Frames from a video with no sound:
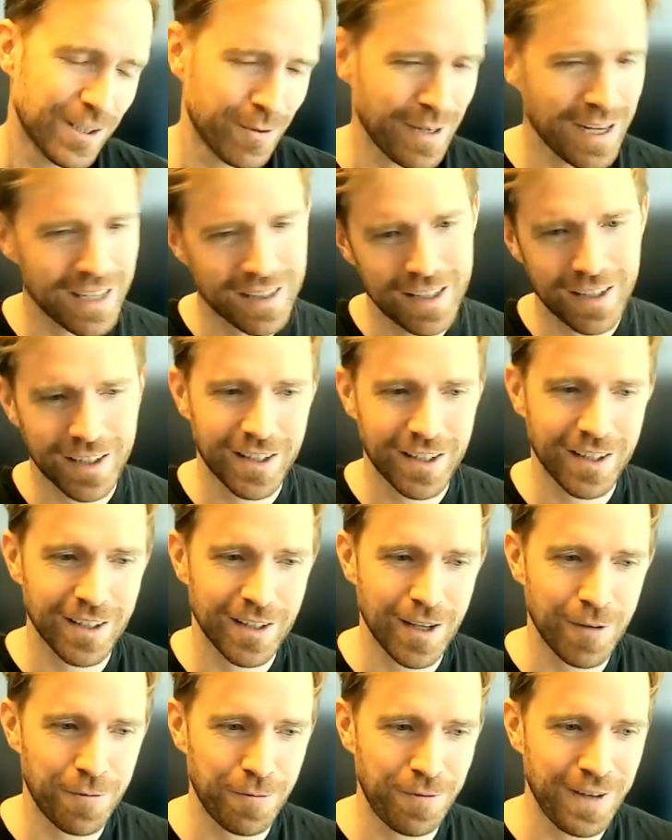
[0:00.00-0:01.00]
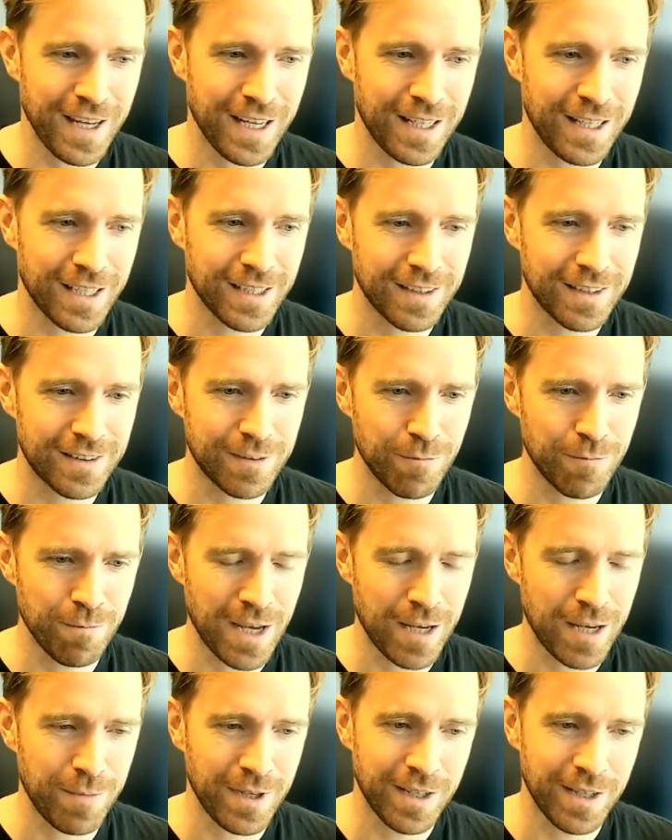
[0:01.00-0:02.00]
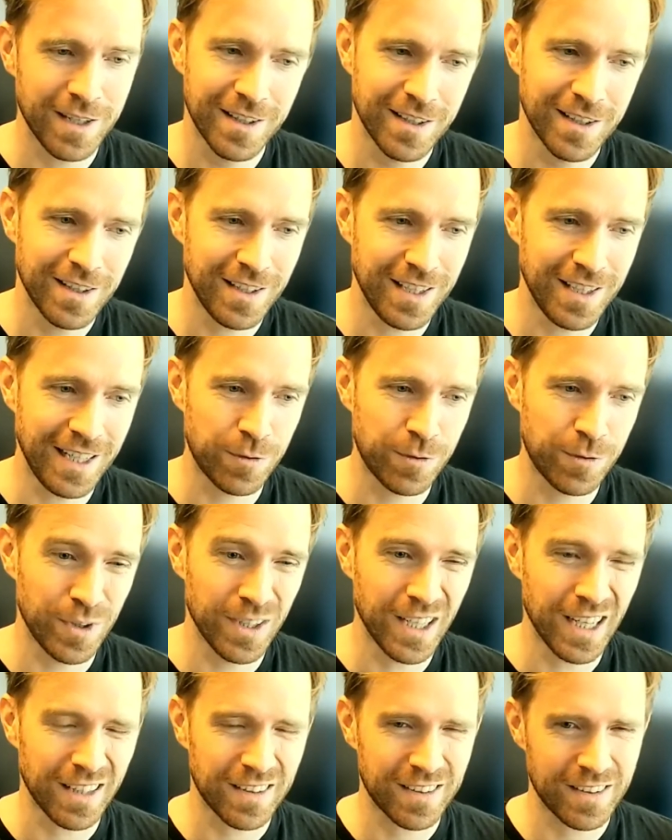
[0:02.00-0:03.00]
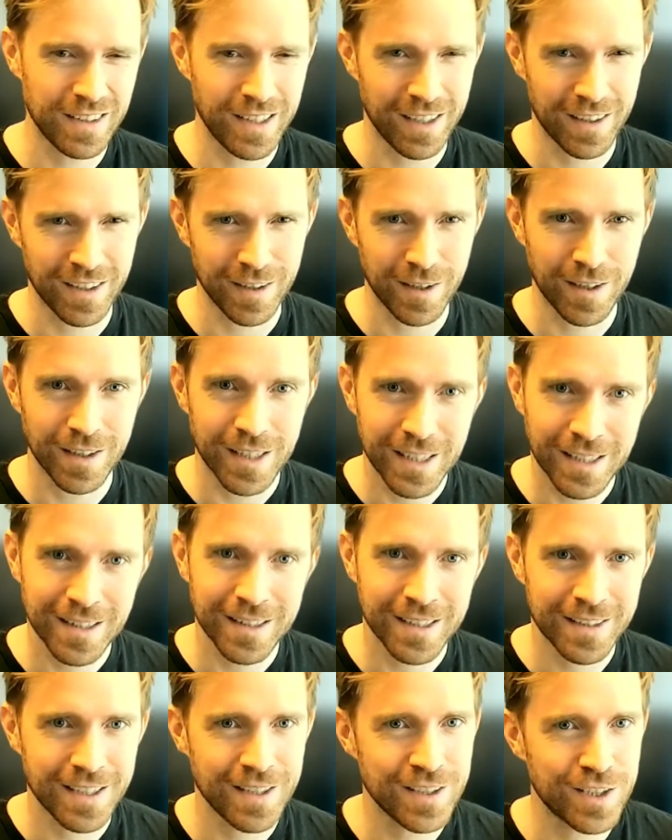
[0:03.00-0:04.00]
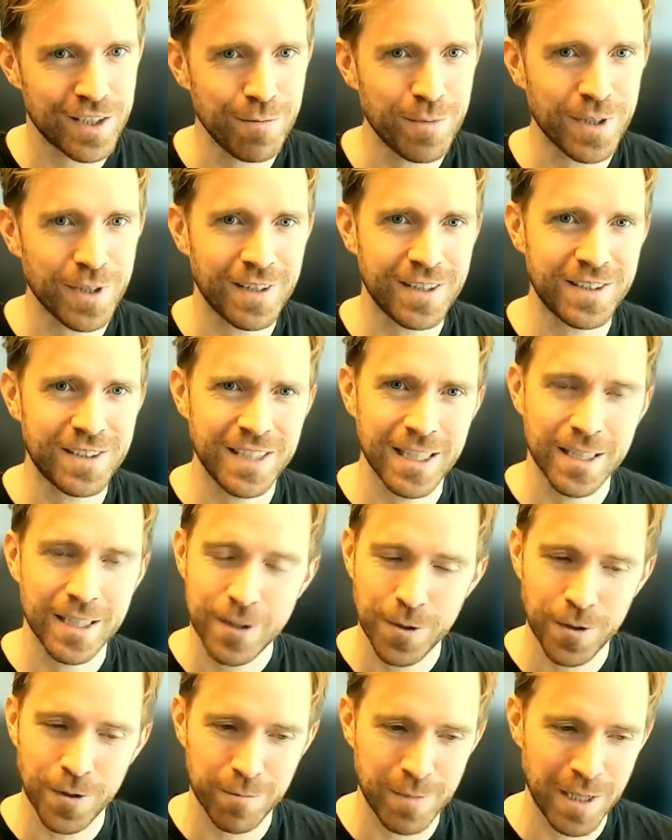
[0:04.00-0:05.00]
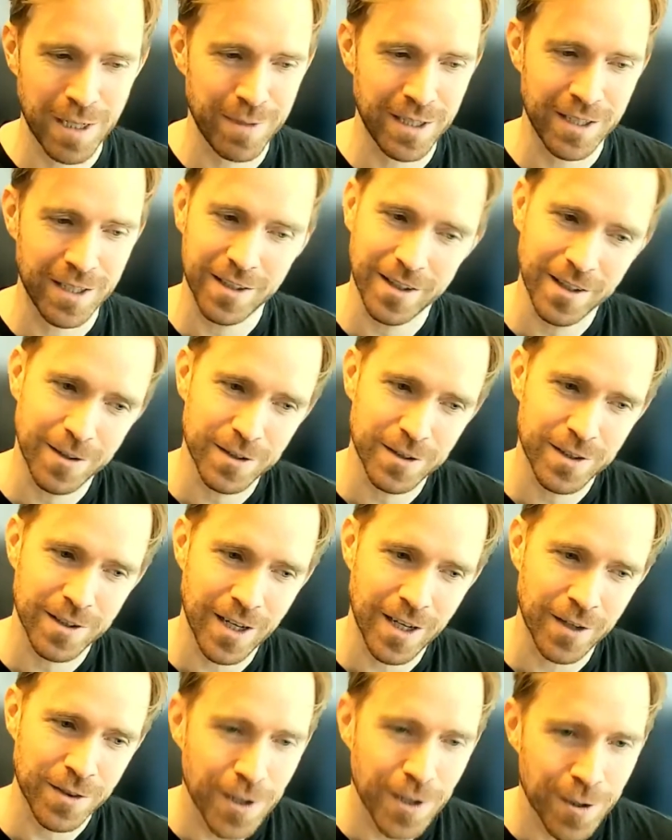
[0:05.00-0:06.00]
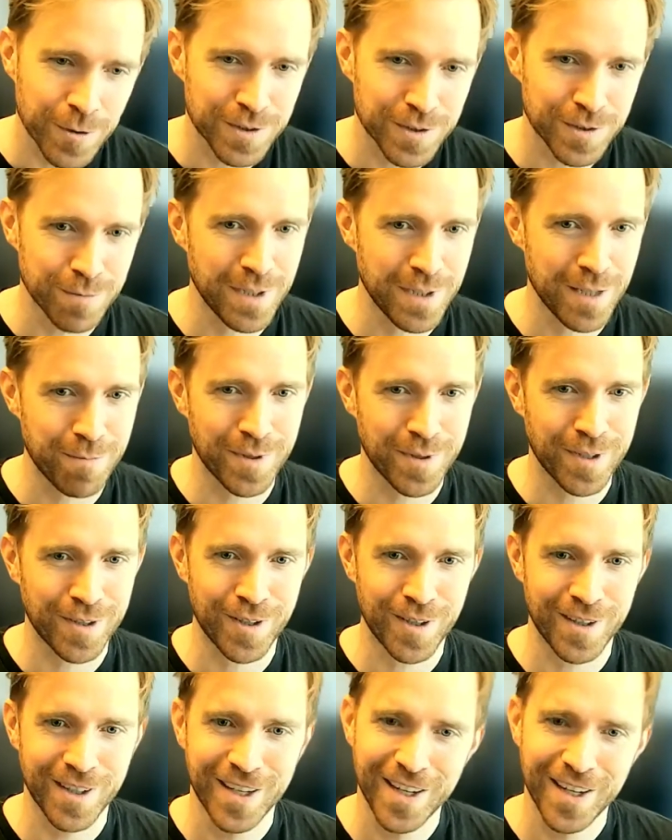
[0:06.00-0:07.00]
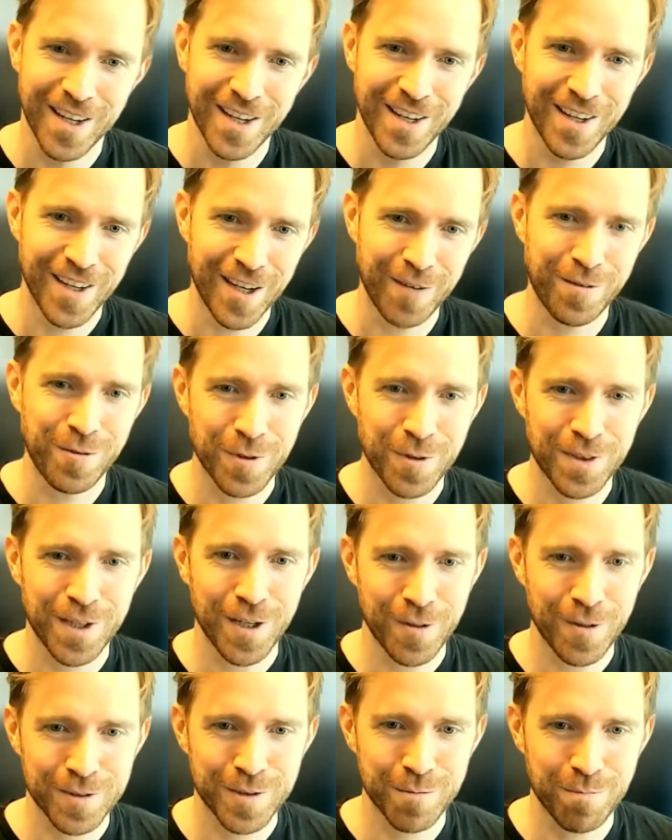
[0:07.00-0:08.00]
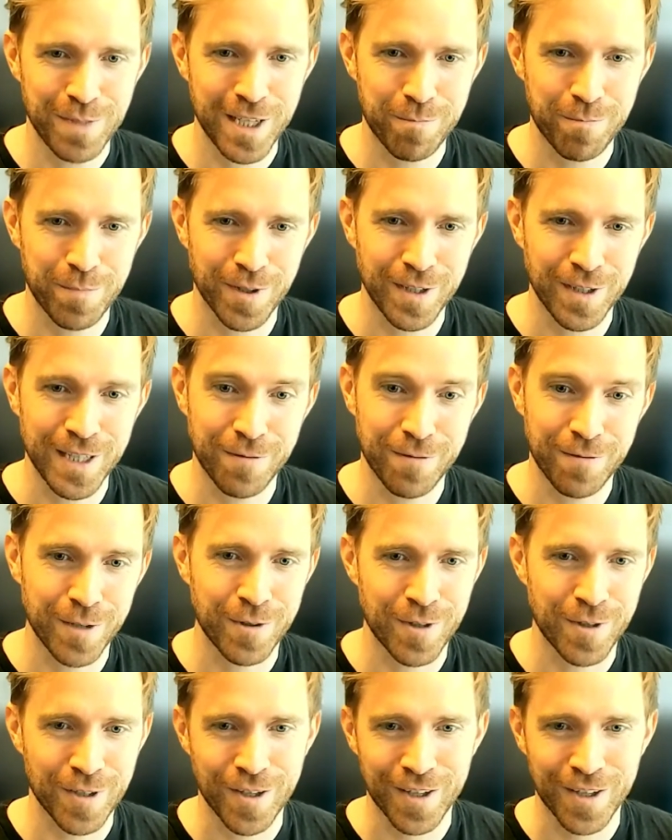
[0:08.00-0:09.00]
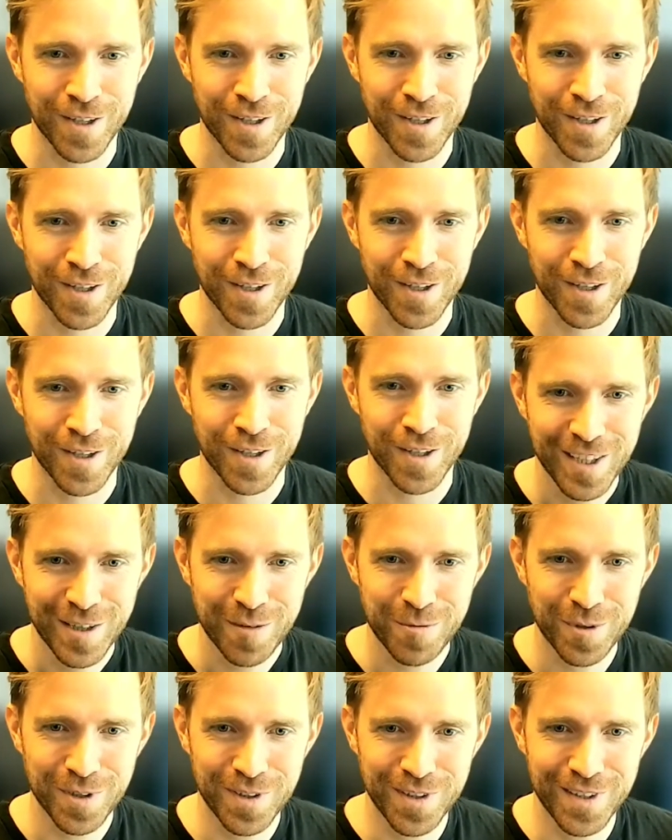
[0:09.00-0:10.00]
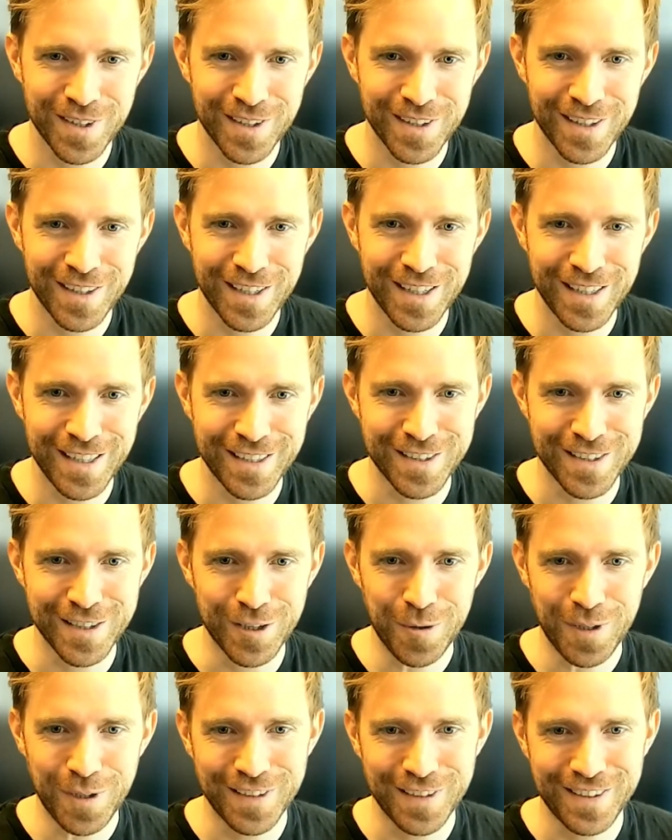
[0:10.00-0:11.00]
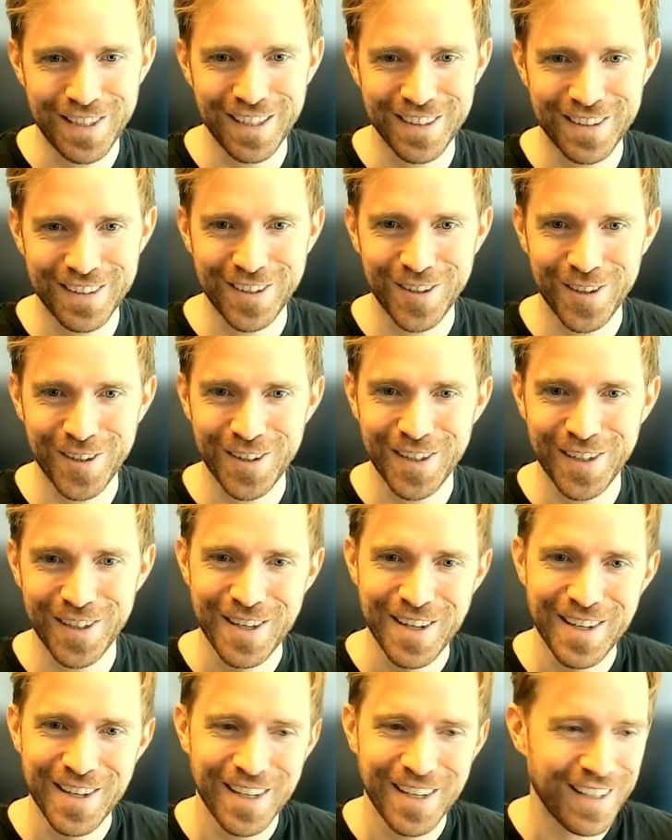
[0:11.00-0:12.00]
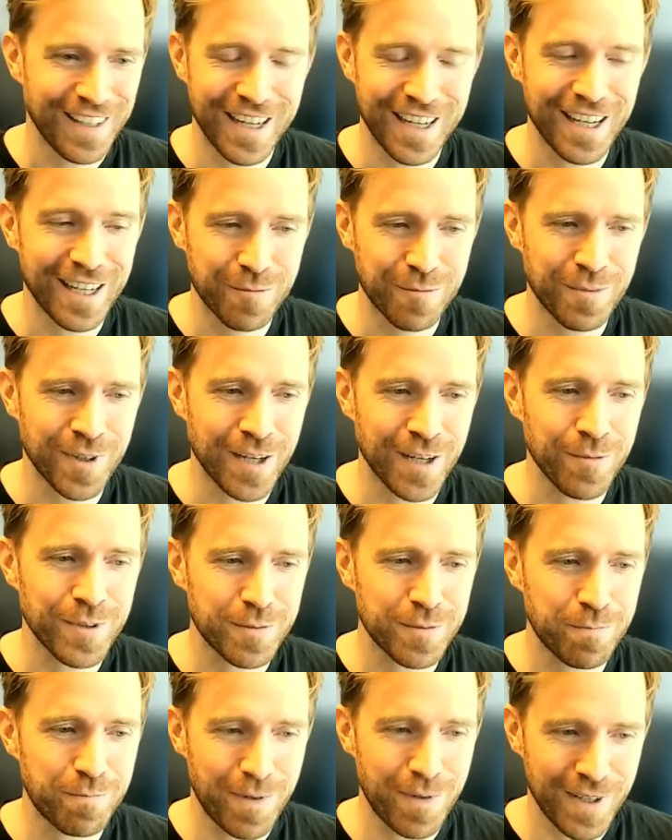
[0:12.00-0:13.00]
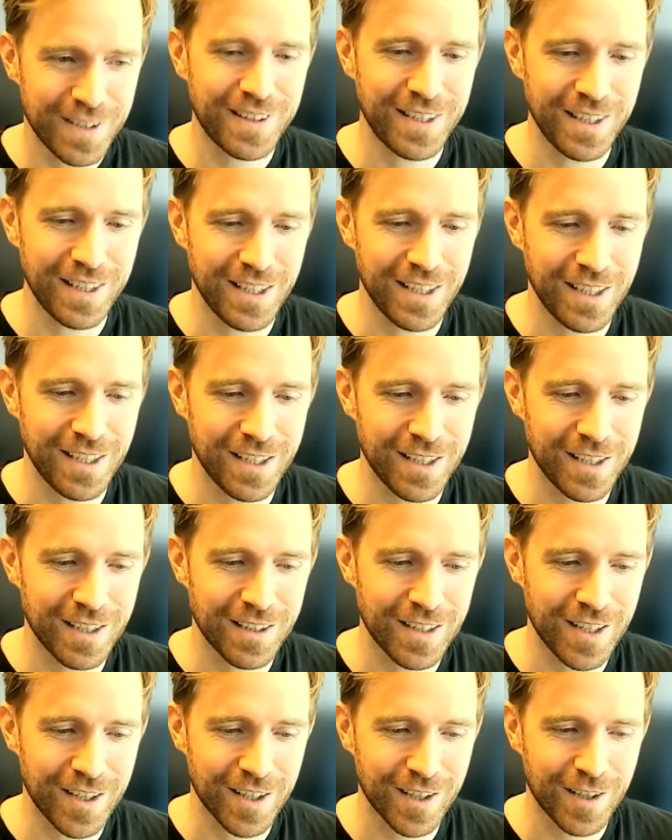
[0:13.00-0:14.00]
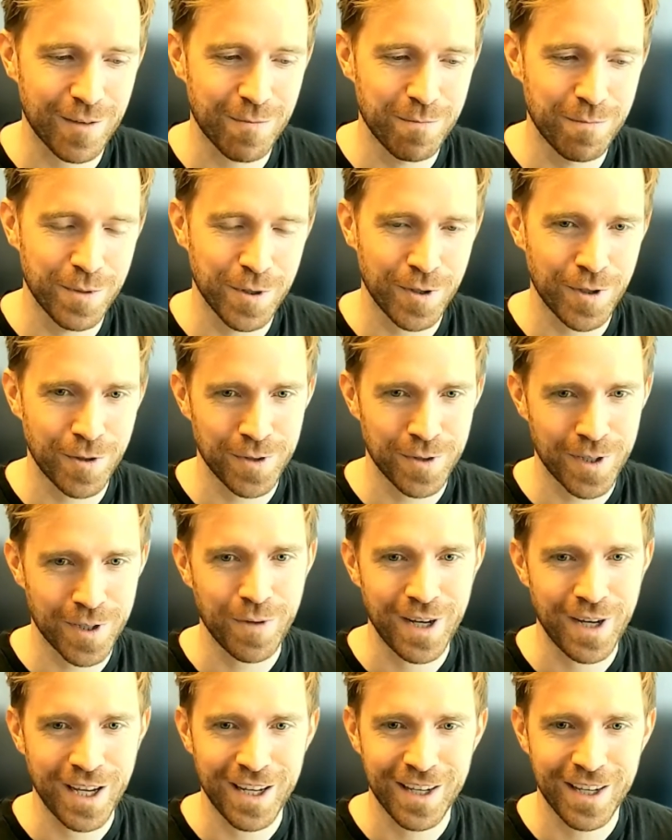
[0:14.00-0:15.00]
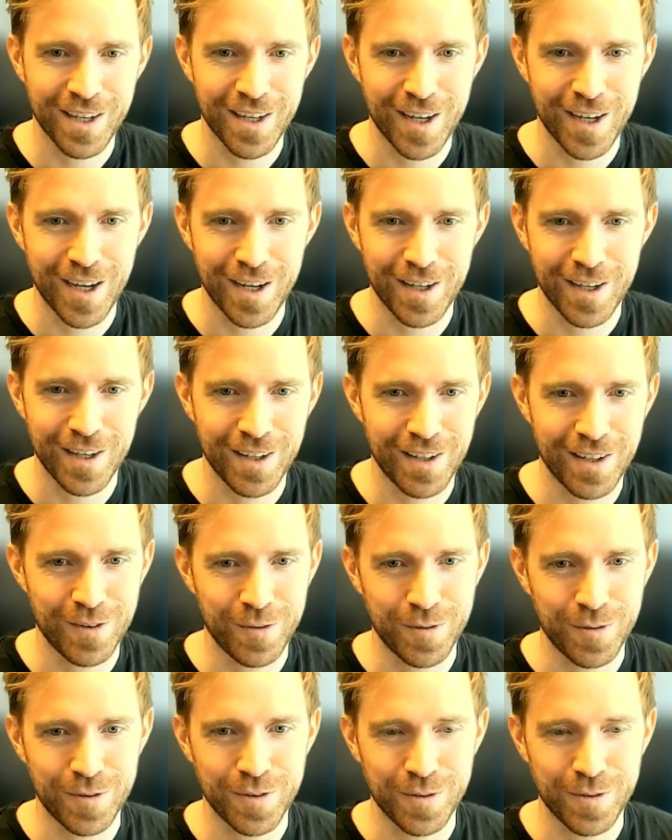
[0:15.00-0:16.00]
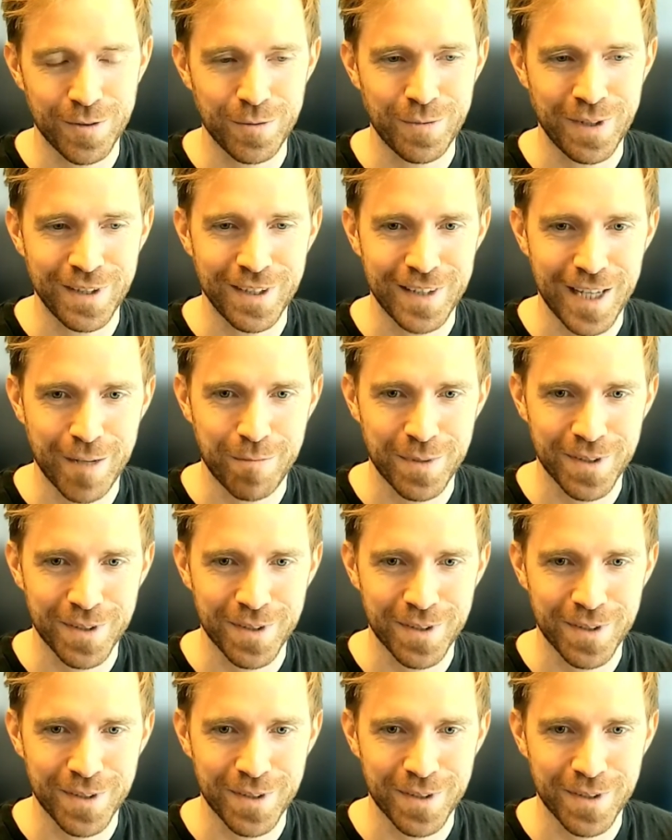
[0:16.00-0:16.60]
so I had like a feeling that maybe it would get like a little attention, but I still thought maybe 1,000 people or a few thousand people, if I were lucky, would listen to it. So I was pretty like blown away when it